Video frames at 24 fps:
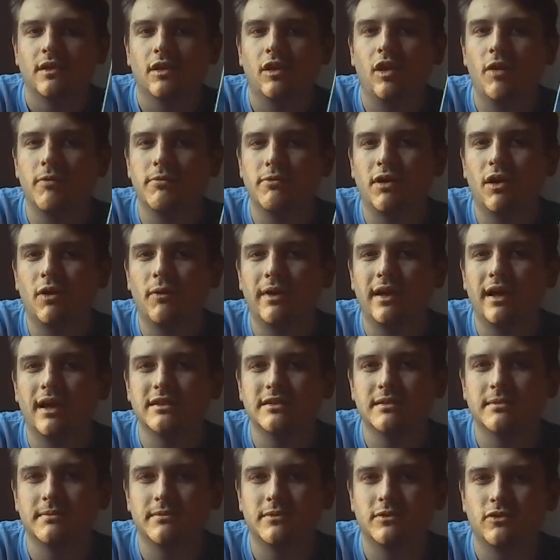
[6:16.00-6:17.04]
Overall, we got
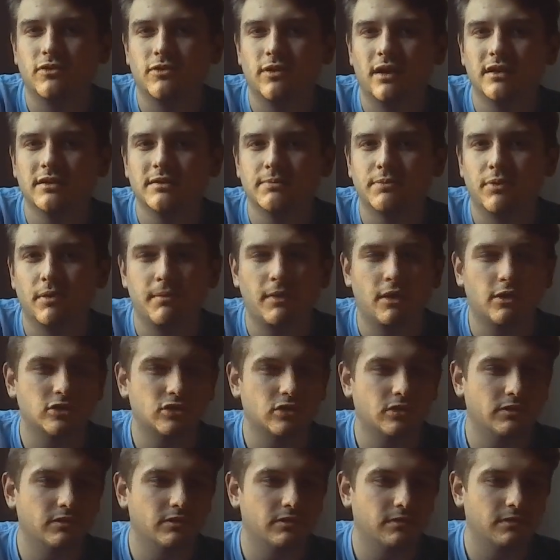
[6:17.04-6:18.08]
some cross
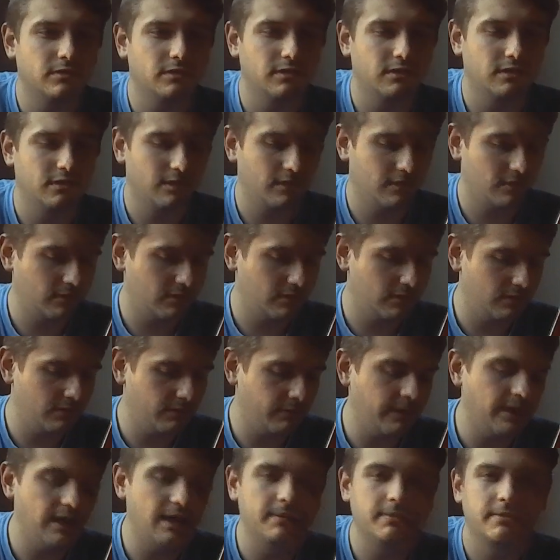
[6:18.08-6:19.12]
promotional.
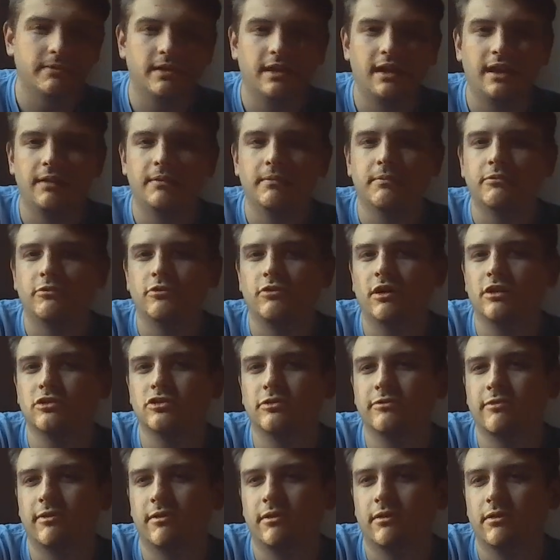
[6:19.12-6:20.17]
We got a
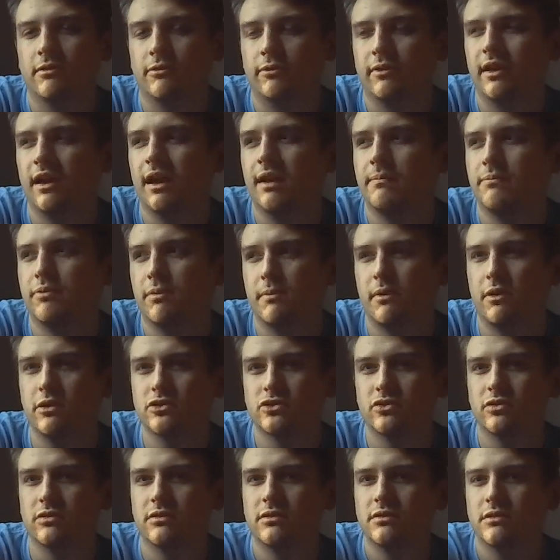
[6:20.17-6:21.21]
crossover. We got a
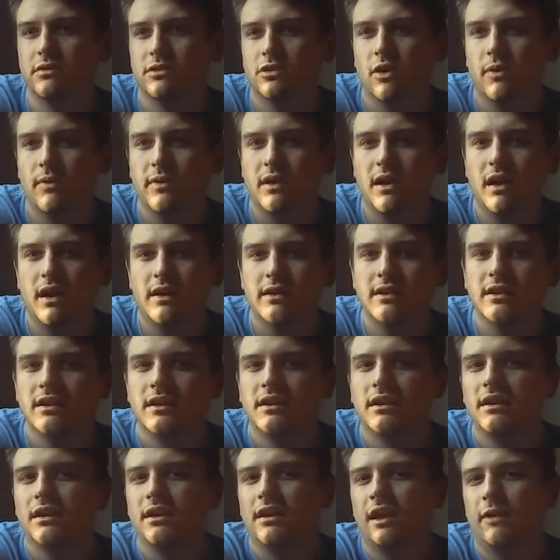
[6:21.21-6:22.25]
promotional going on
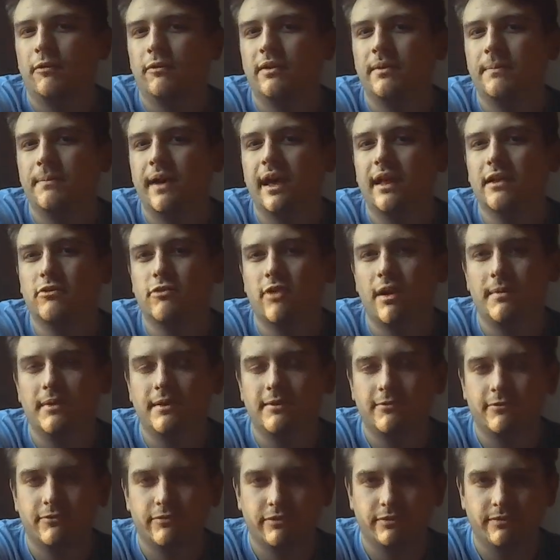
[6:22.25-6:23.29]
when a Bat
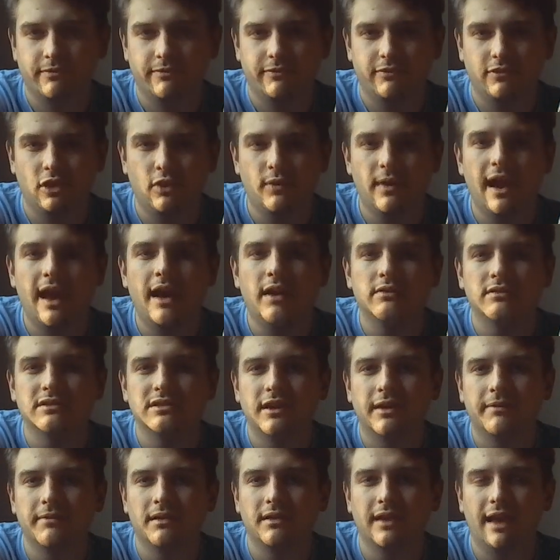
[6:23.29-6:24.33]
Gremlin flew
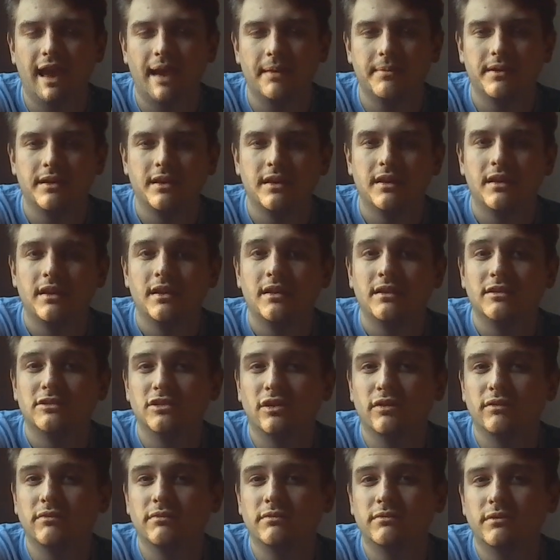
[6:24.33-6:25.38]
out of the lab.
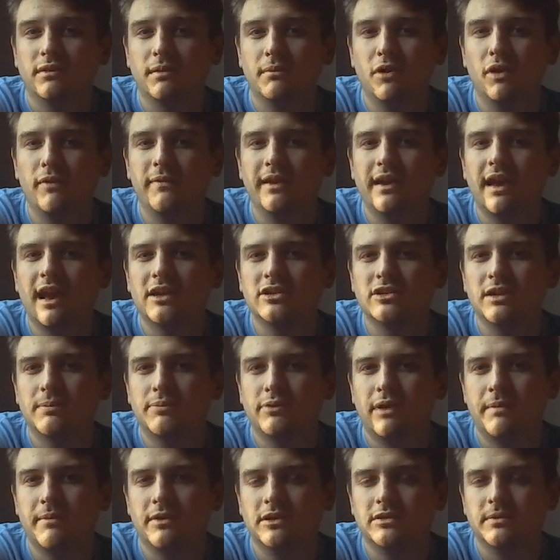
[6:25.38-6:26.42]
So the movie actually
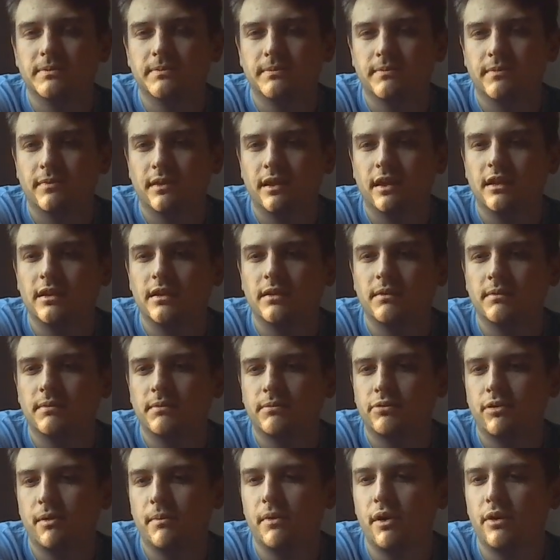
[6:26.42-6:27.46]
pretty much
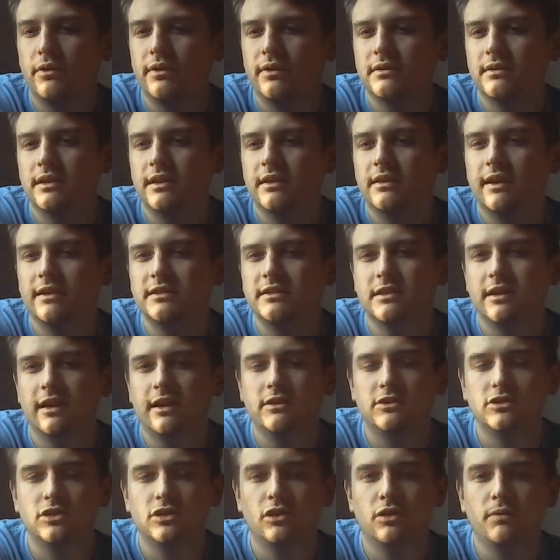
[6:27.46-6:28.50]
promoted the
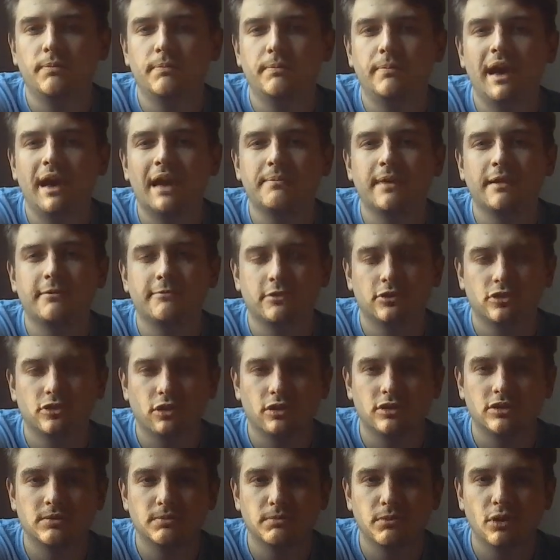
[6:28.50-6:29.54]
1992 Batman
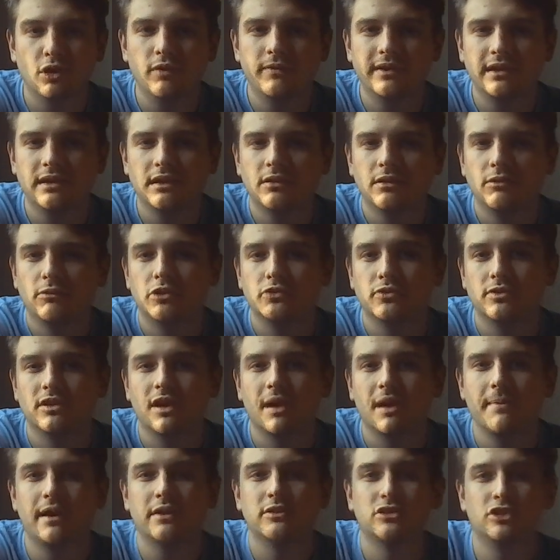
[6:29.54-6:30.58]
Returns movie, which would
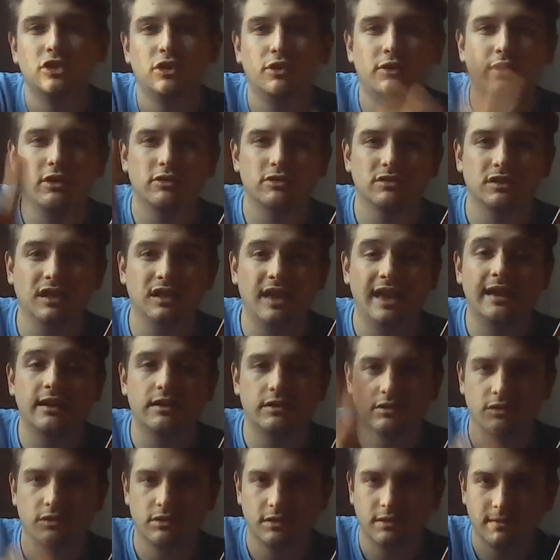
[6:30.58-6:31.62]
come out 2 years
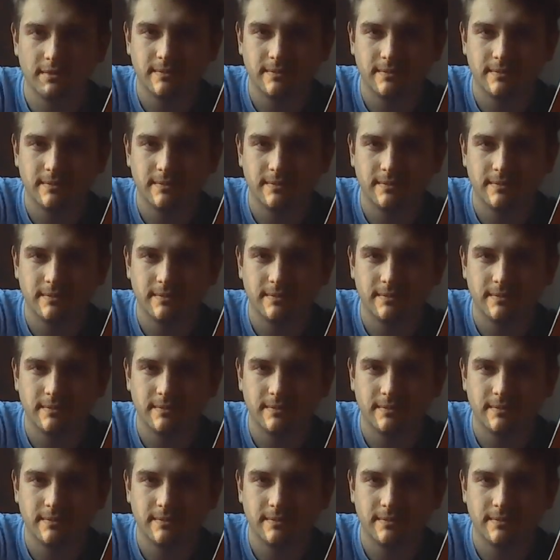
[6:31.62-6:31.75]
later.